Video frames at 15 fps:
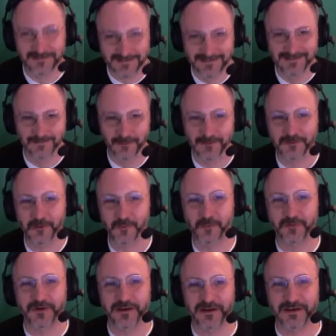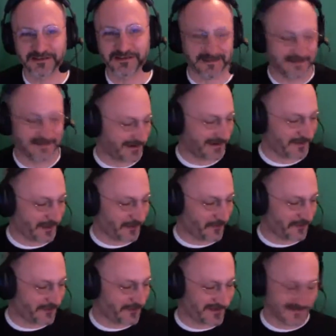We're a little pre-ISTE. I
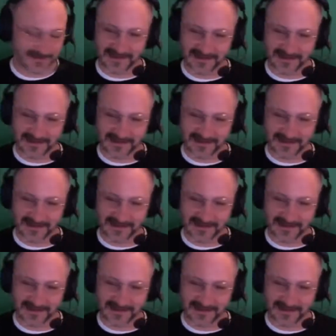realize that.